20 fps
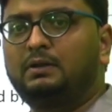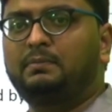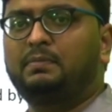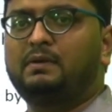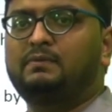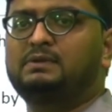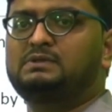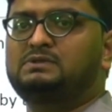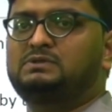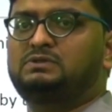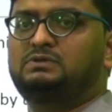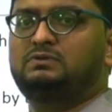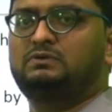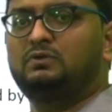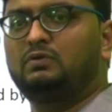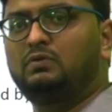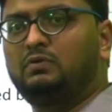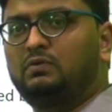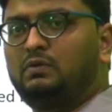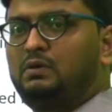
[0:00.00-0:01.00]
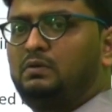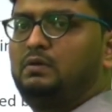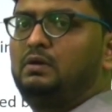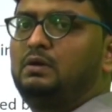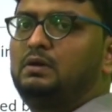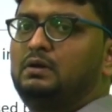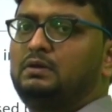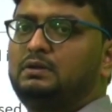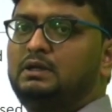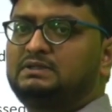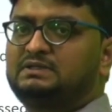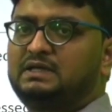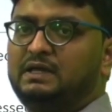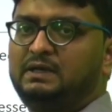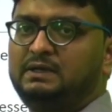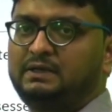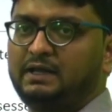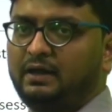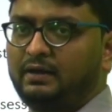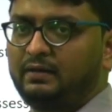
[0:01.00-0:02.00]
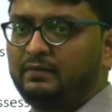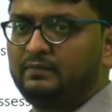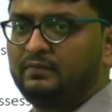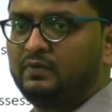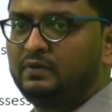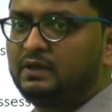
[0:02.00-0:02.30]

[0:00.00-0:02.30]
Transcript: powers to the center.